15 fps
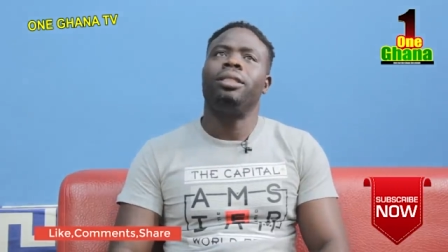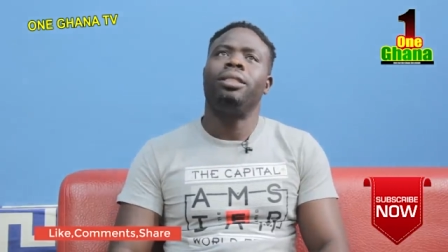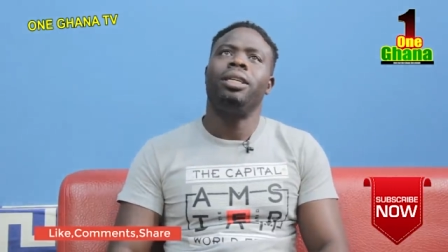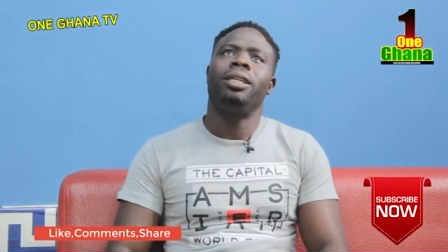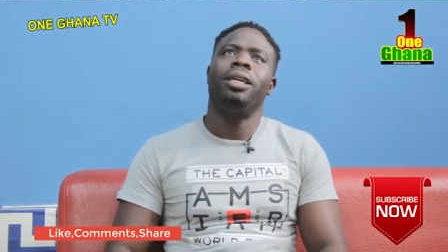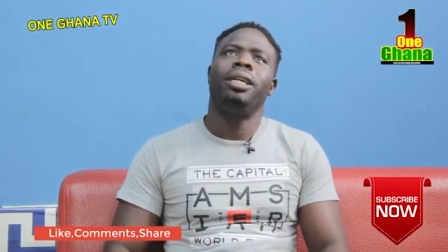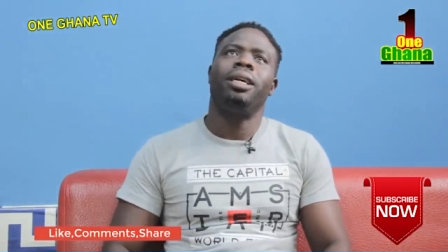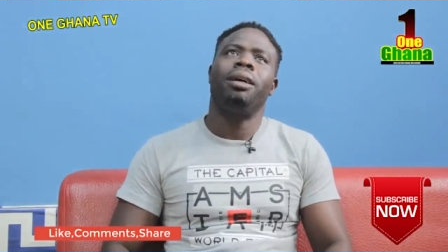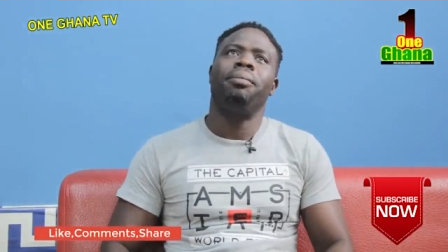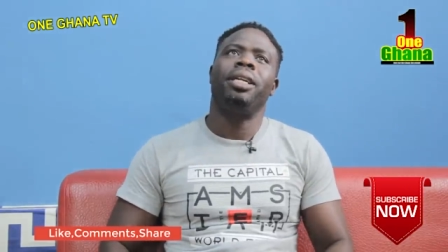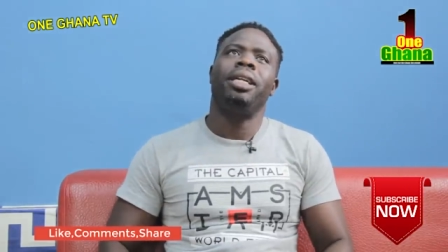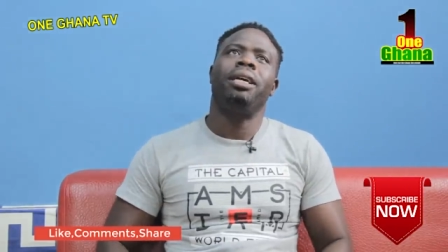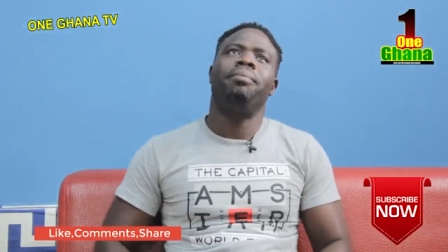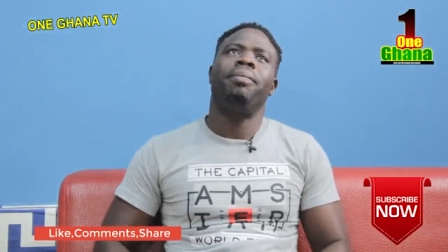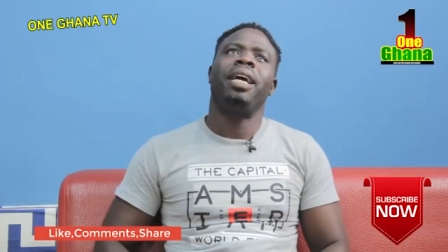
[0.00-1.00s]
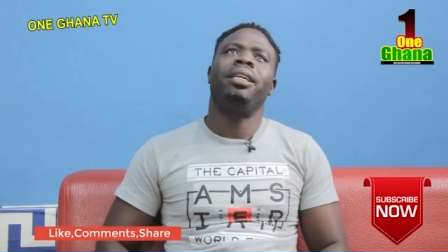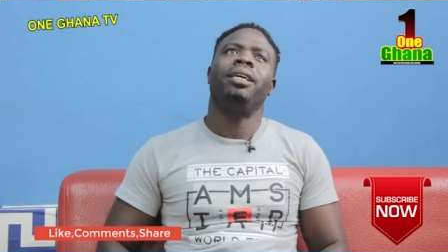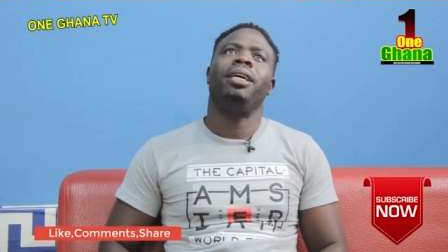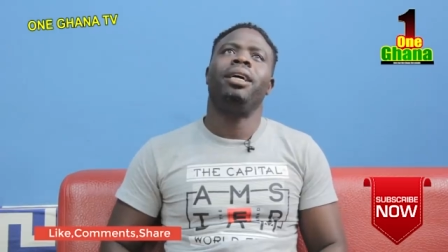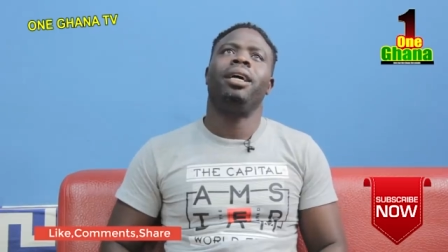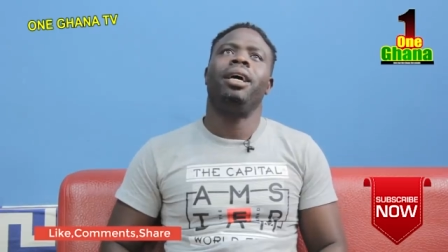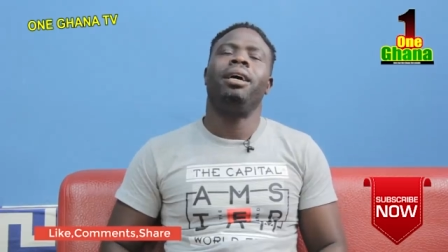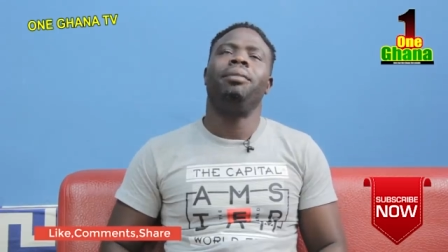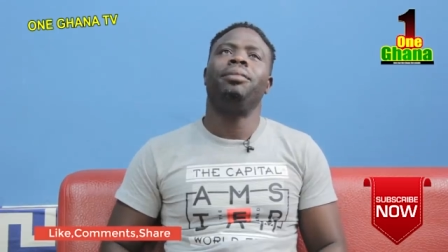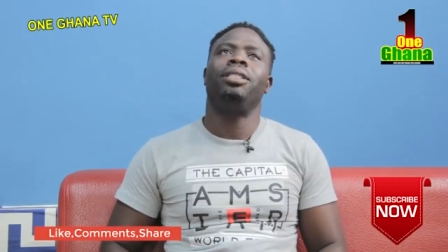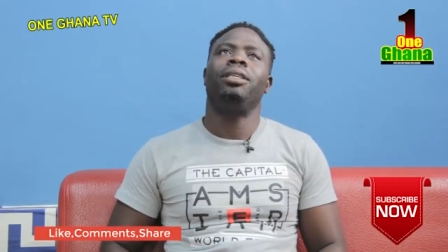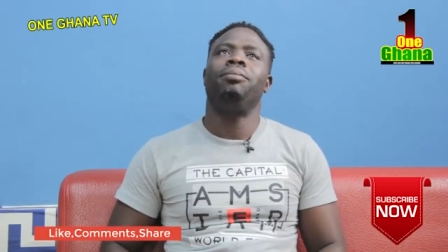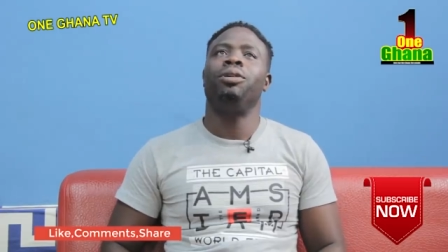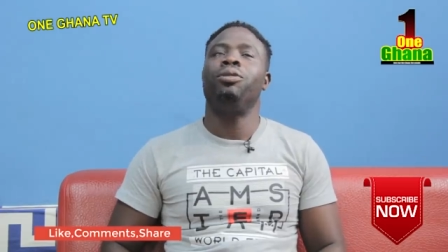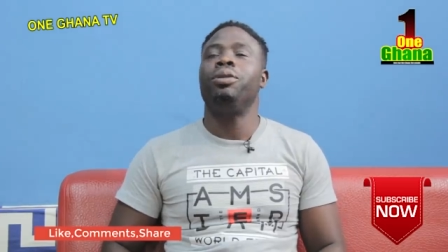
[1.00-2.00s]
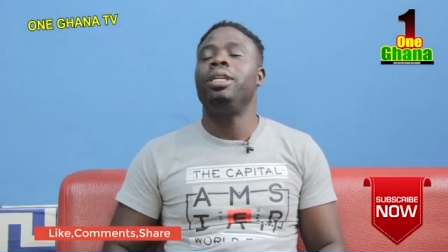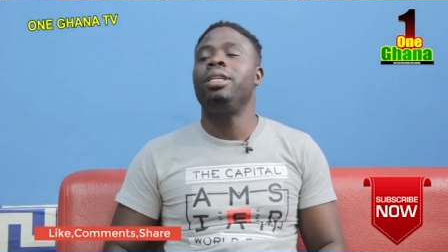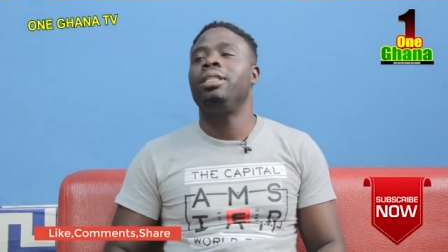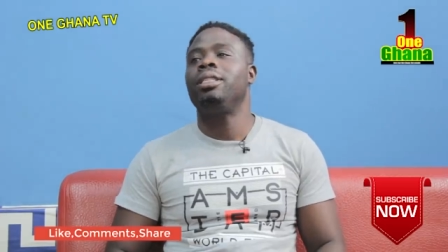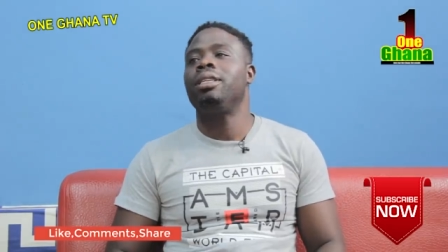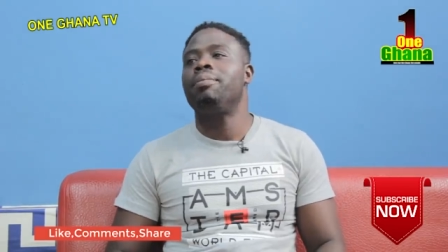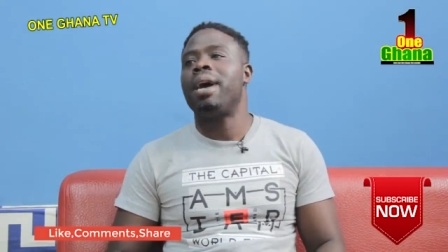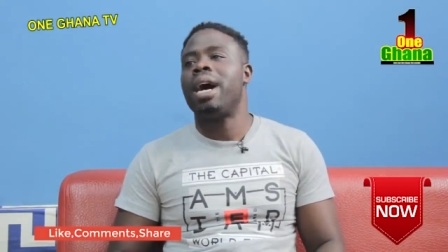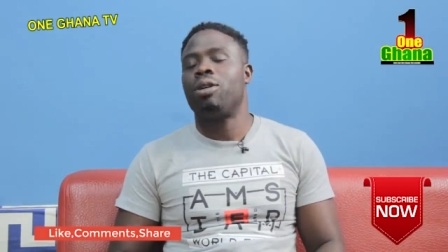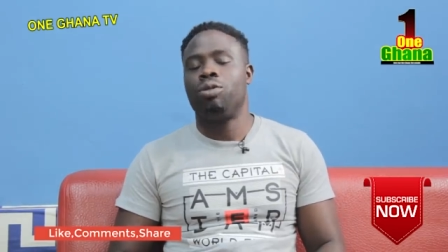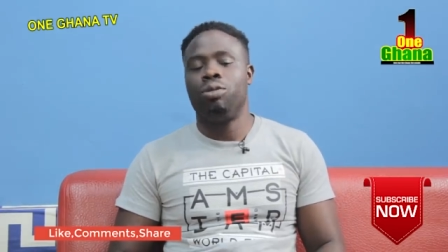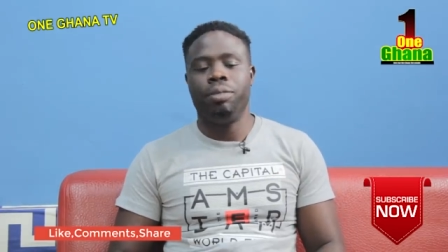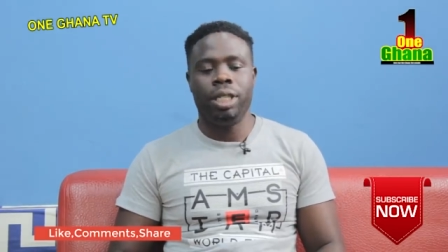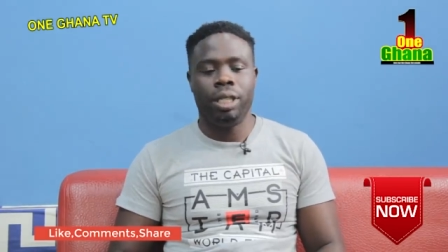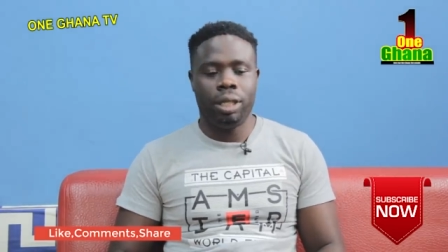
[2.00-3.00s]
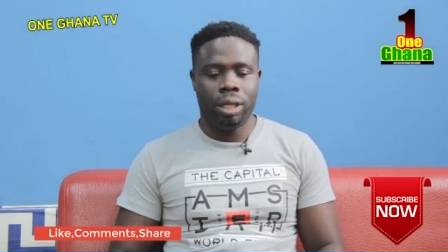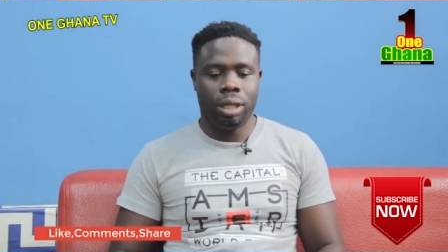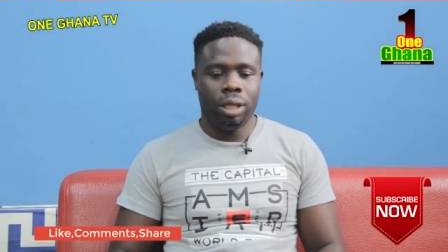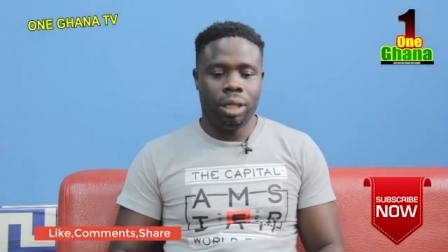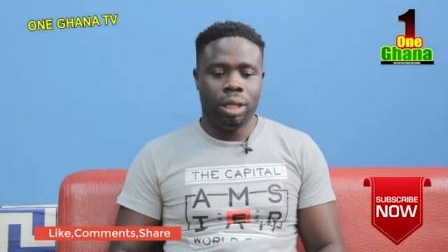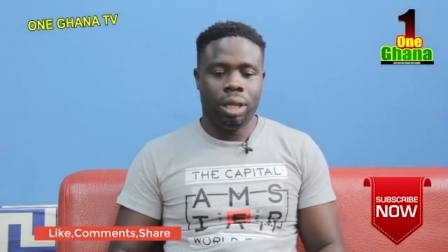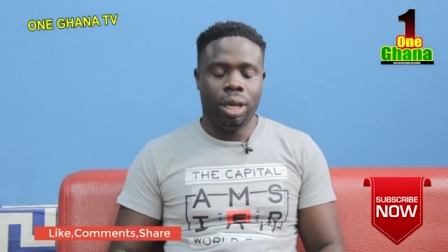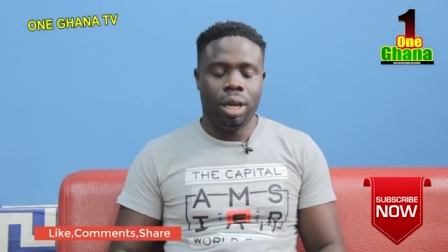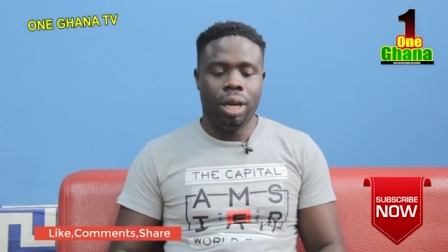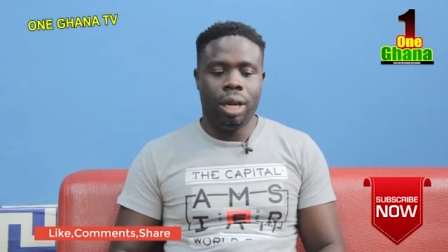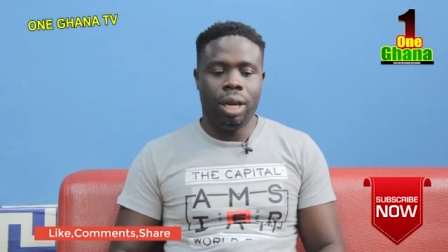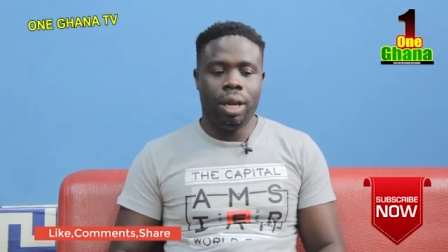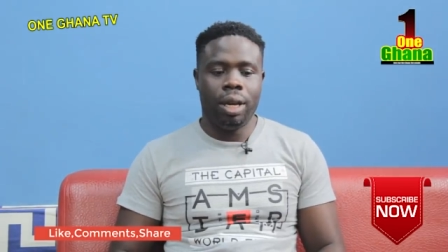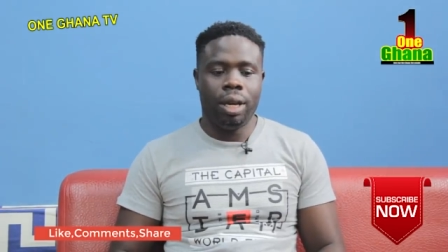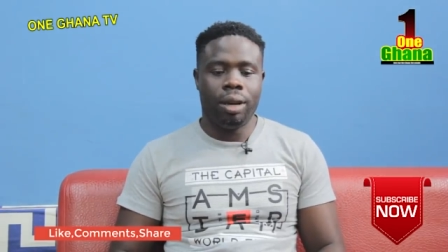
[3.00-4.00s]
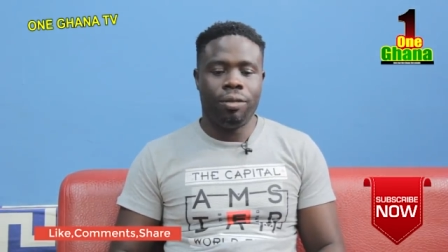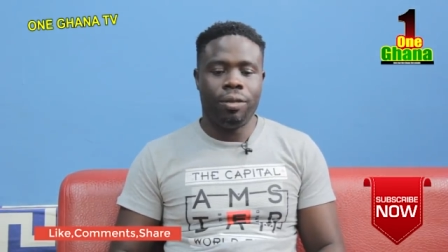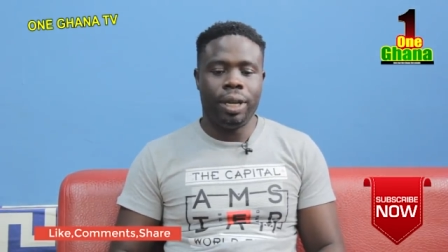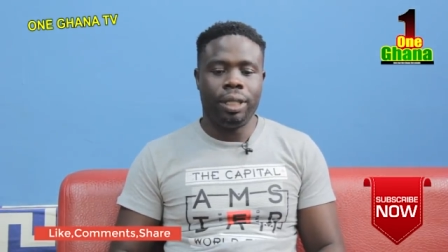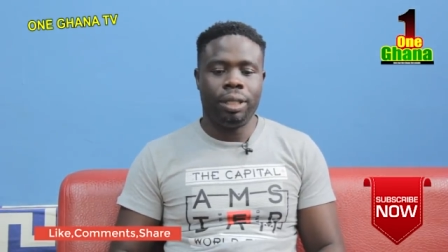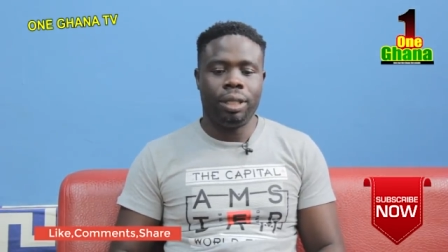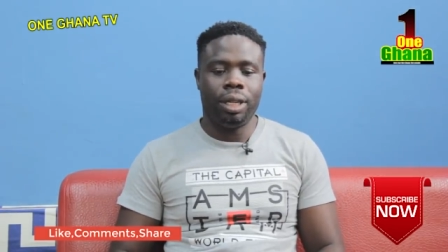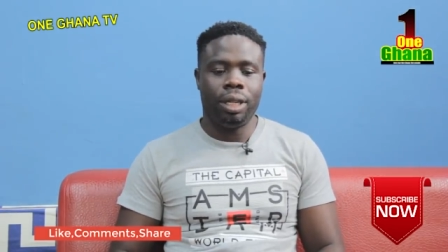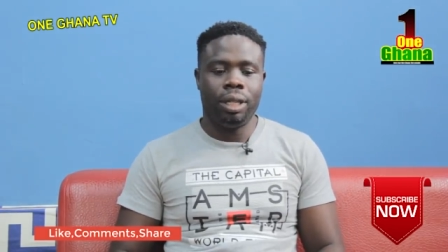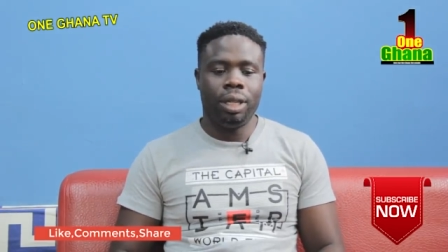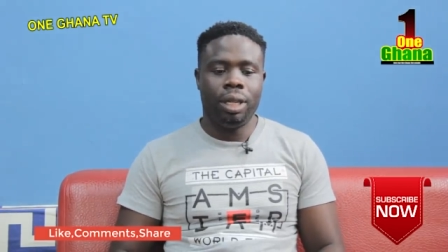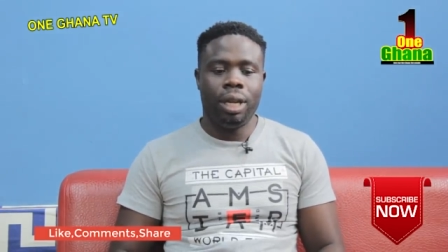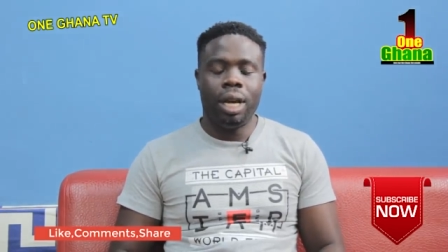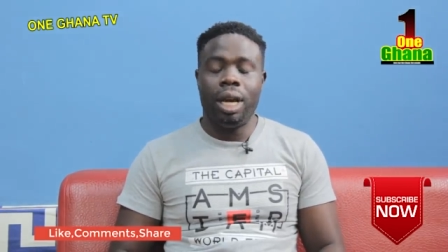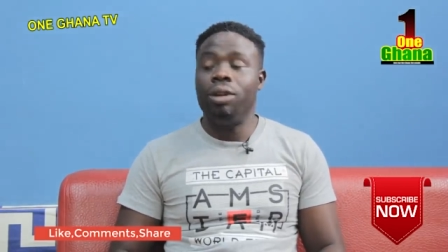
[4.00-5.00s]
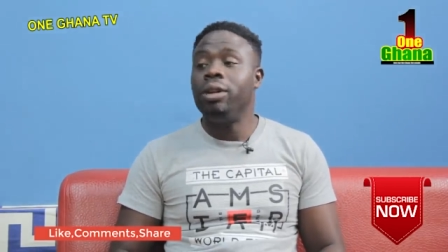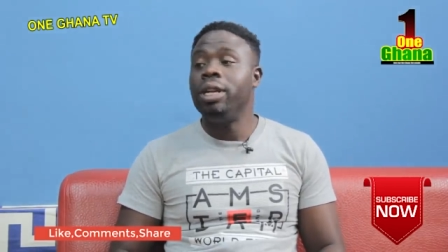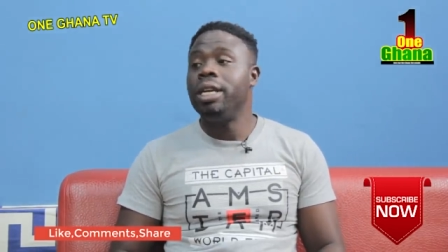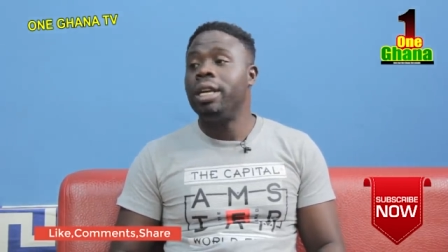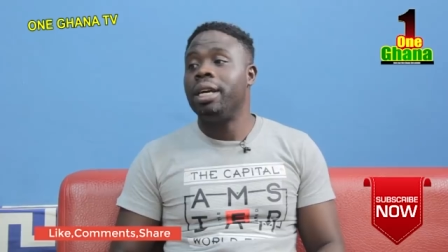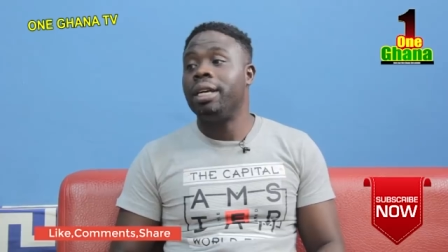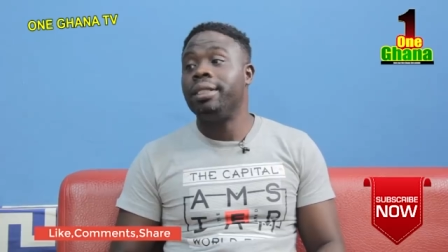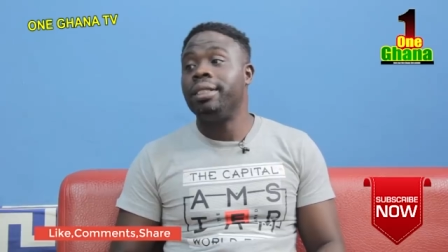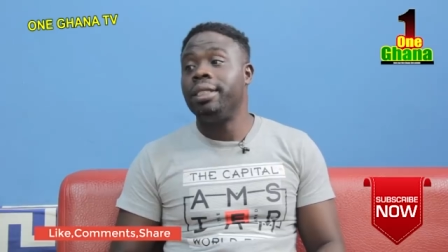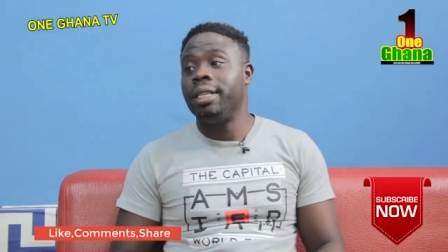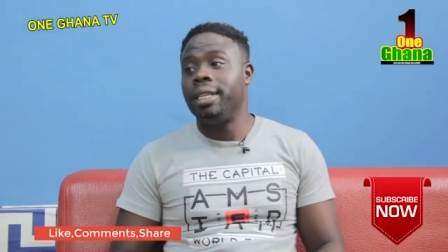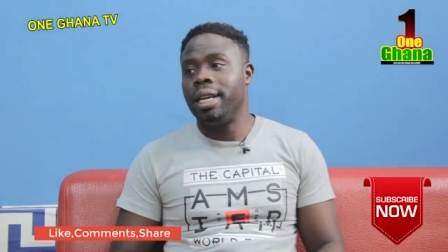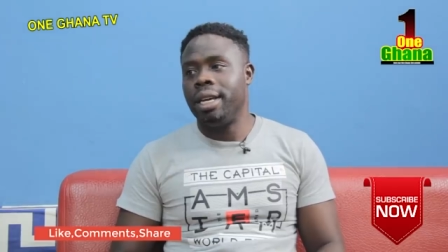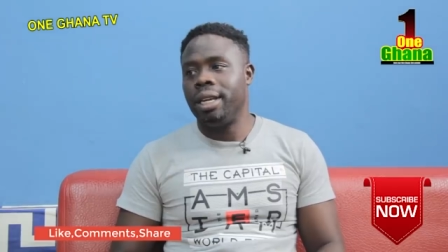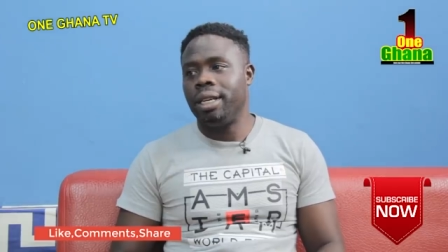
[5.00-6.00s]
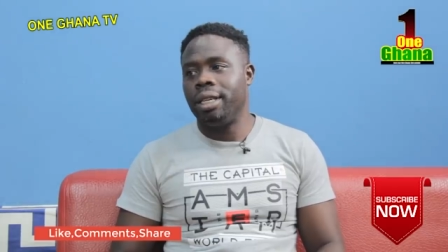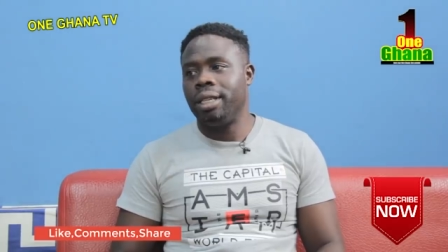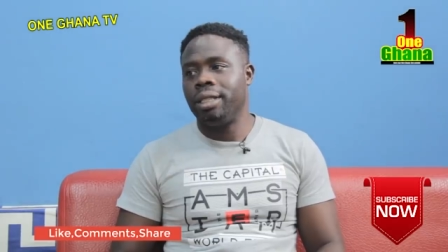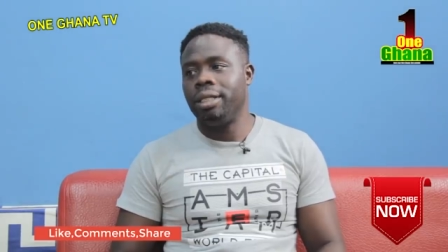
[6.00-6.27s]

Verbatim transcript: She said, dear, dear, my dear, by the M S M release by Kumbi, your friend say, and only a see yet.